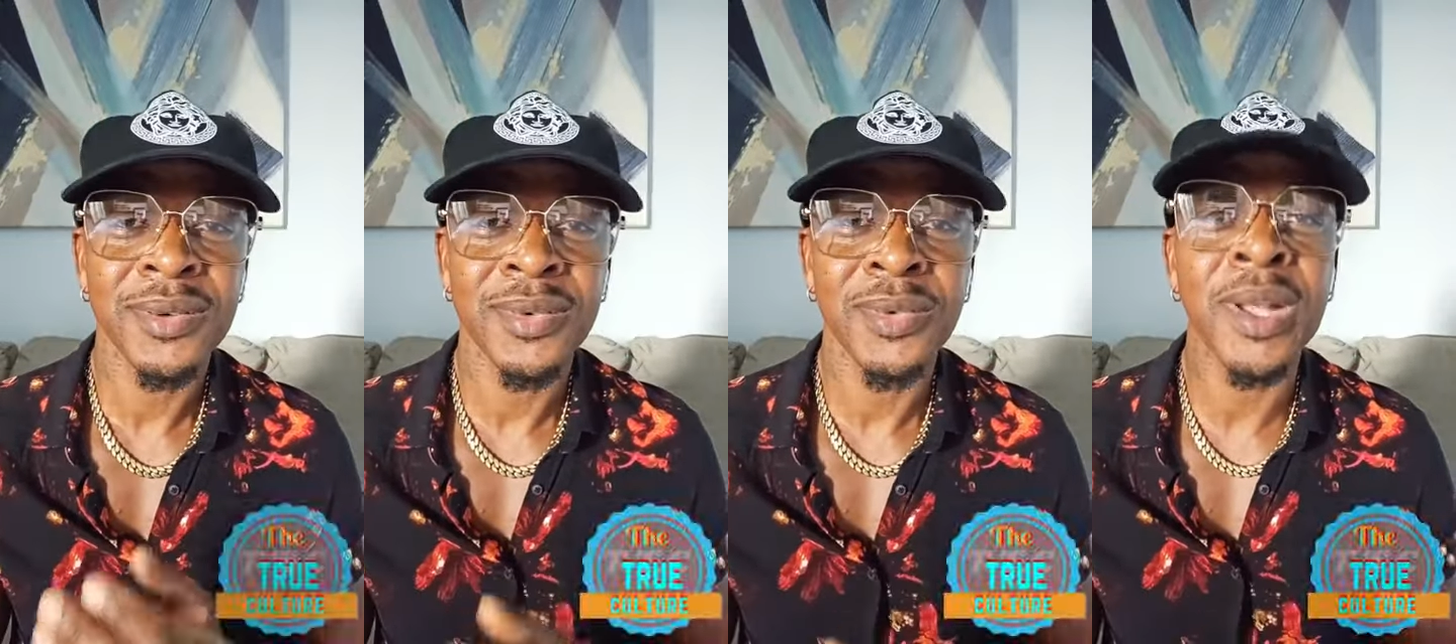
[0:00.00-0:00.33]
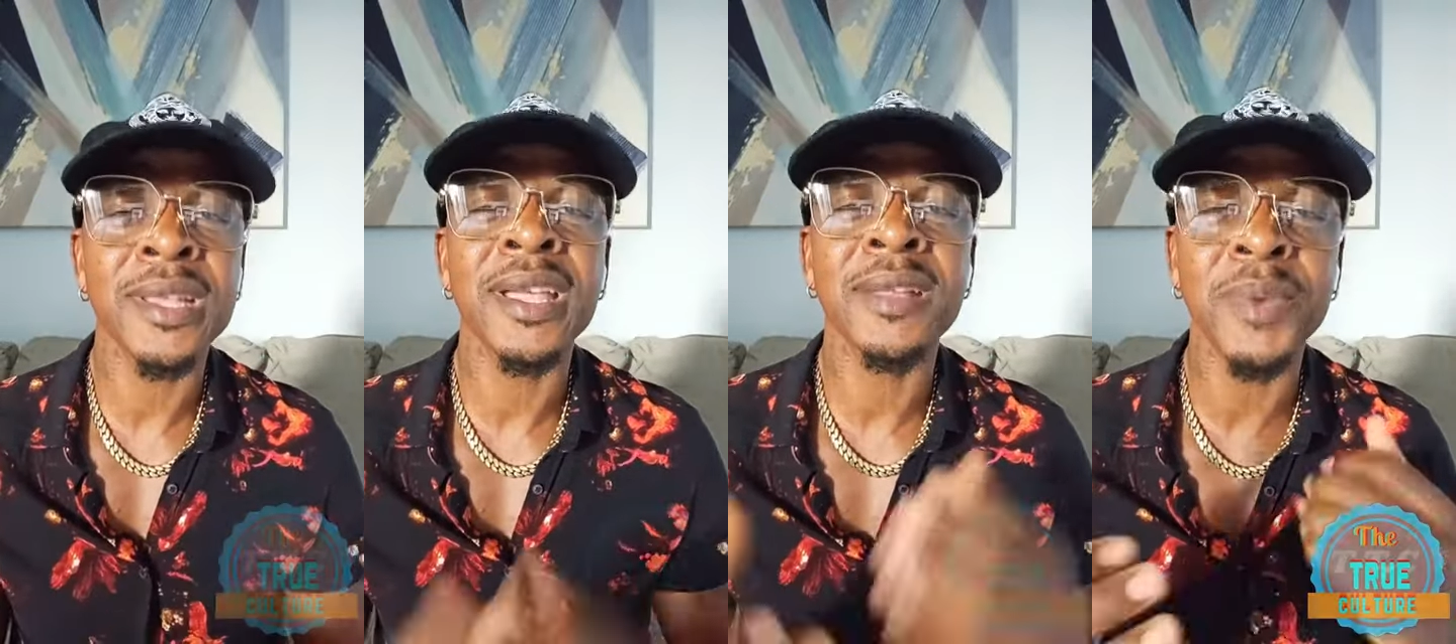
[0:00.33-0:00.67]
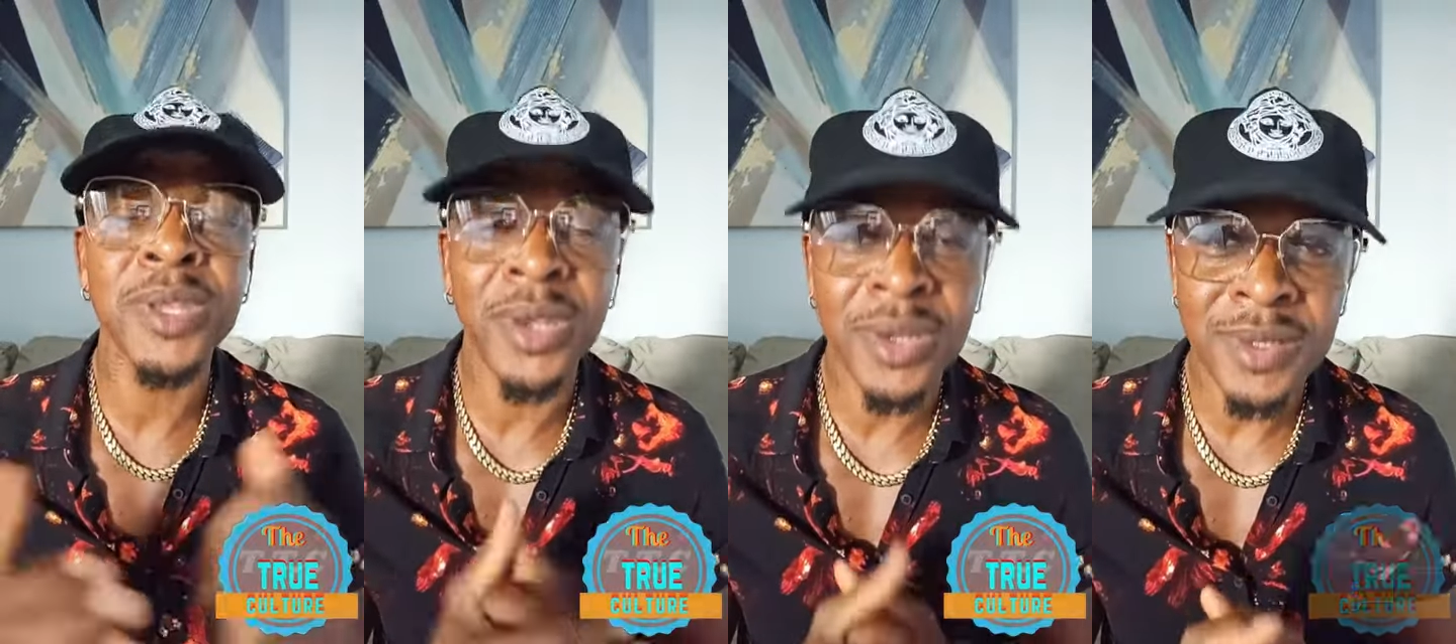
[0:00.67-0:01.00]
what can be
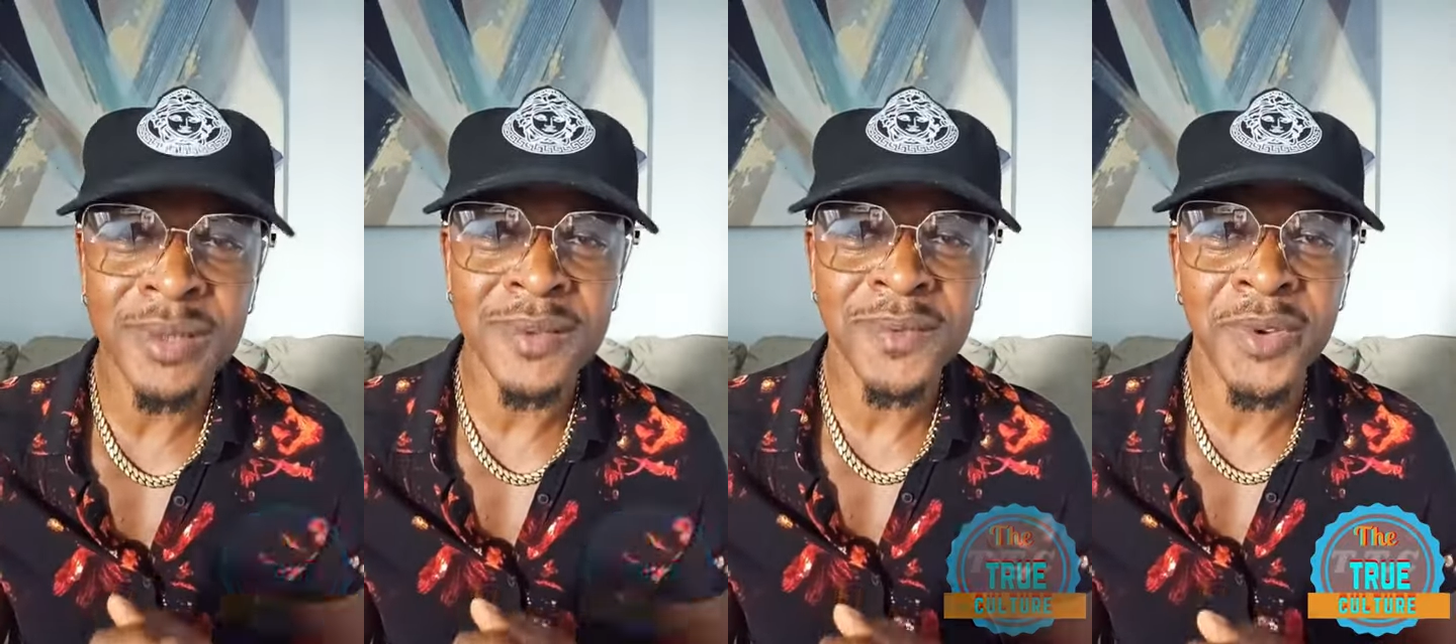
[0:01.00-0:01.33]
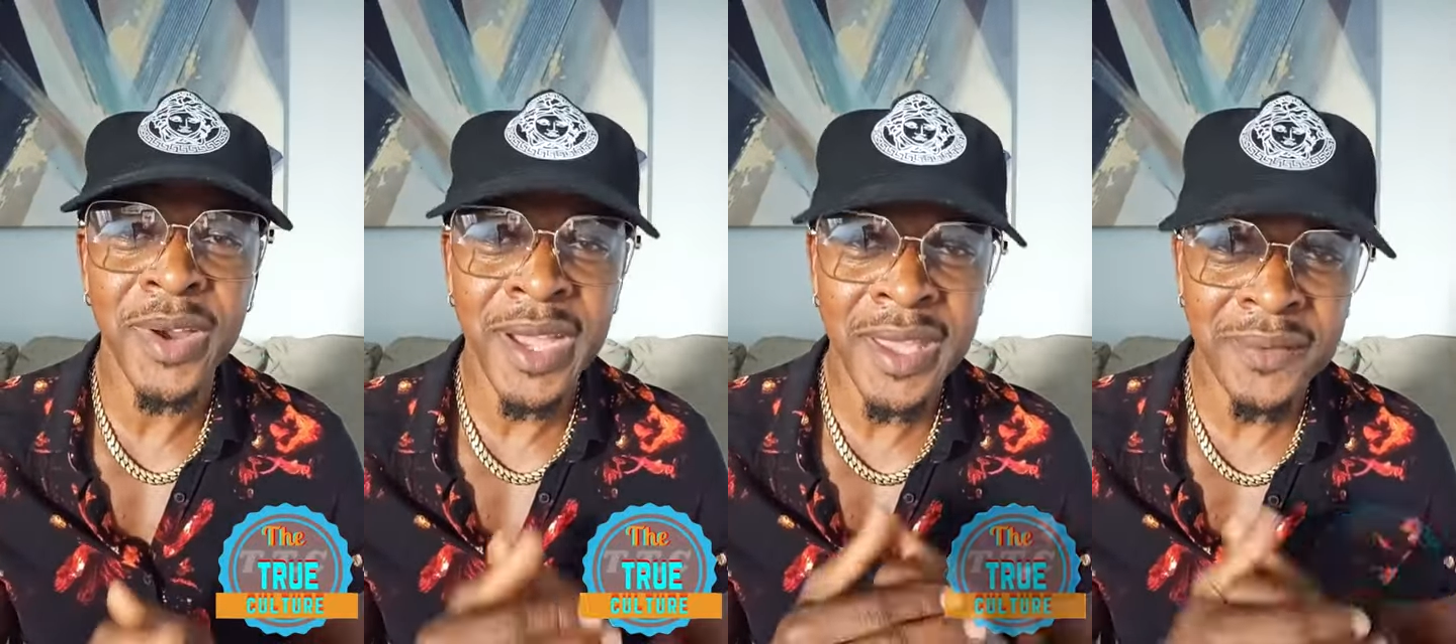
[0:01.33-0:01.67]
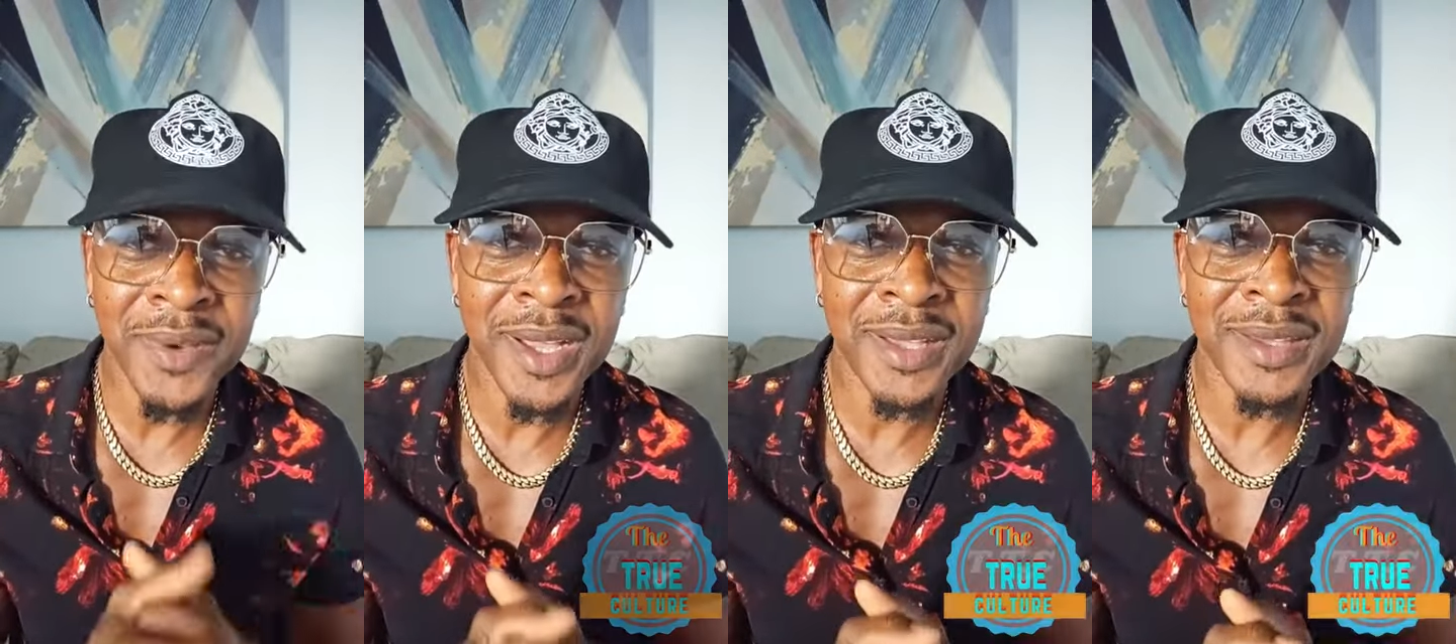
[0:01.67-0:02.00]
done for
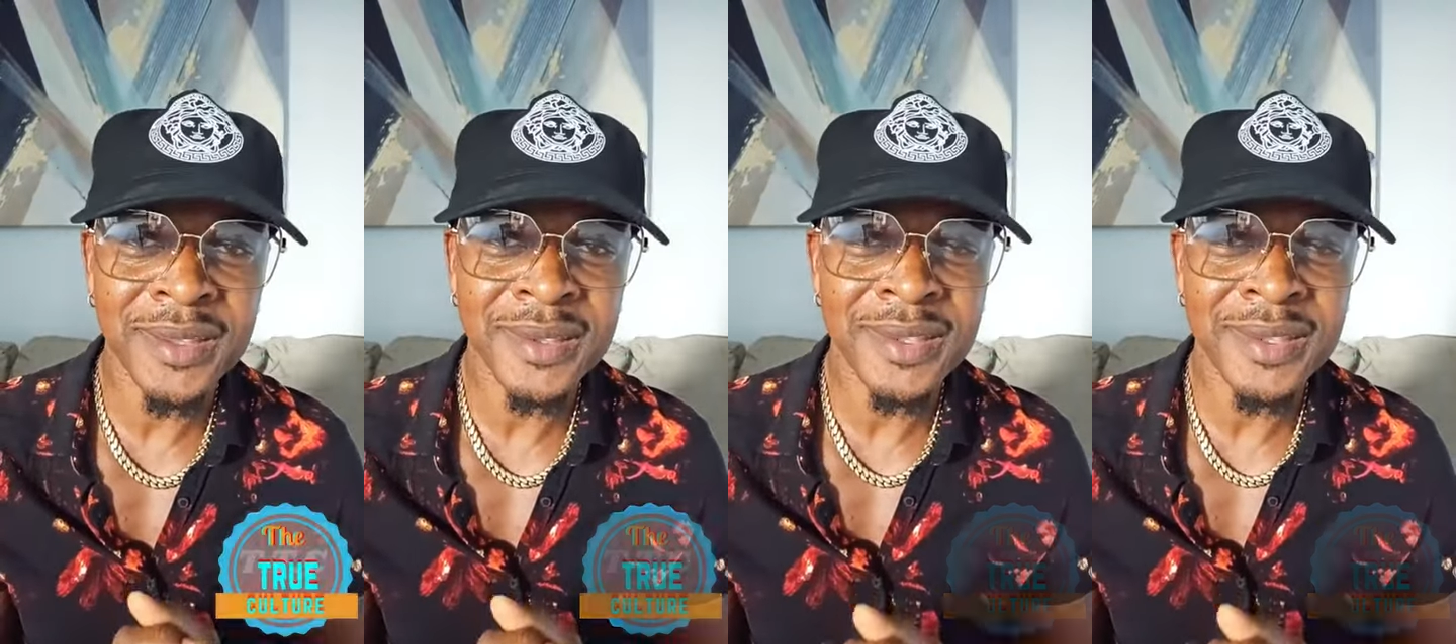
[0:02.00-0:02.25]
Ivani,